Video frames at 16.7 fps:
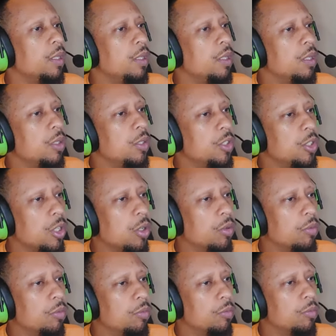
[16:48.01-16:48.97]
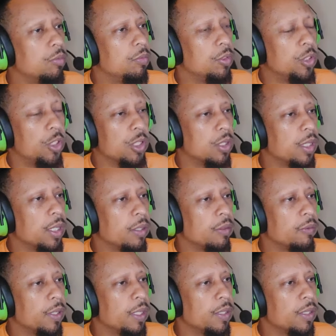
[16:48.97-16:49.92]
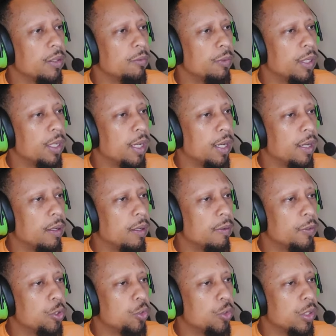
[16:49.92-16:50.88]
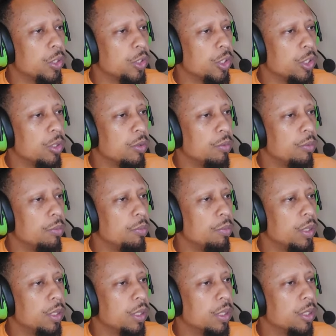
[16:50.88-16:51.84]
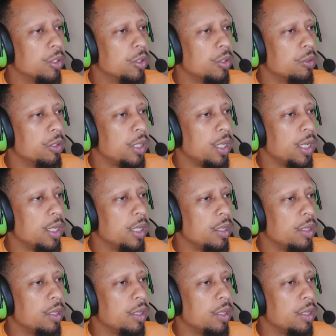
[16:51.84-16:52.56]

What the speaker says: So just like the rest, we have structure being created.